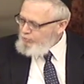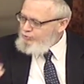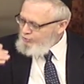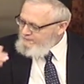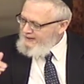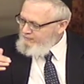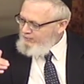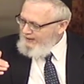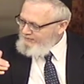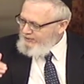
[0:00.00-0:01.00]
All Jews
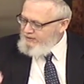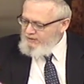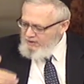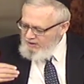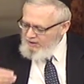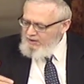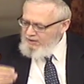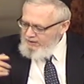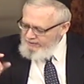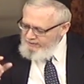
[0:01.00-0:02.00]
behave properly,
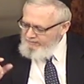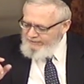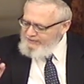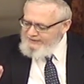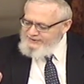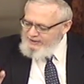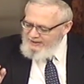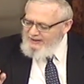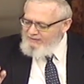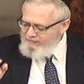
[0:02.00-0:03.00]
but let's
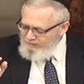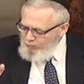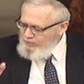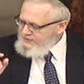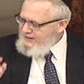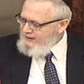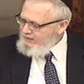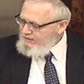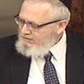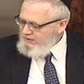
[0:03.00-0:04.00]
say you have one
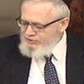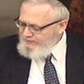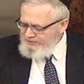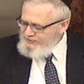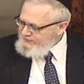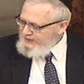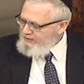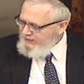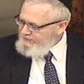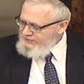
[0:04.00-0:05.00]
tzaddik. Hashem doesn't
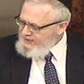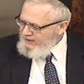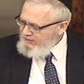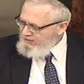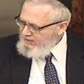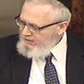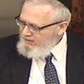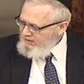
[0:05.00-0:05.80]
single out the tzaddik.